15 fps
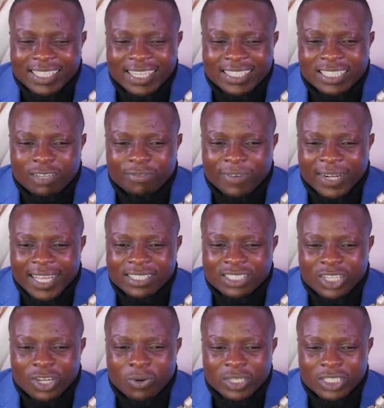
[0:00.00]
and debt
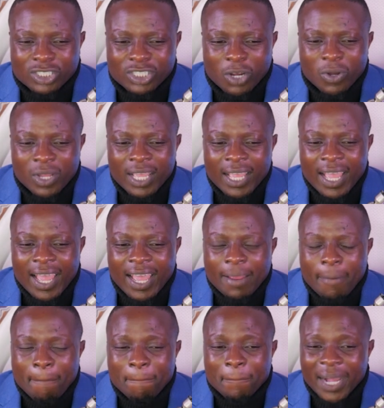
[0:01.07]
financing only. So
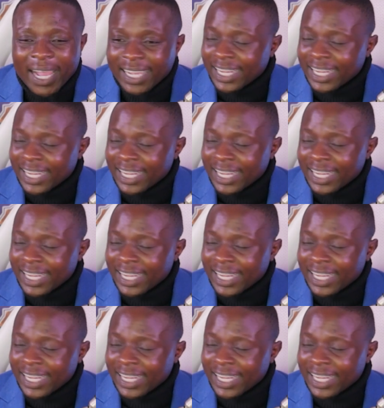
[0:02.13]
by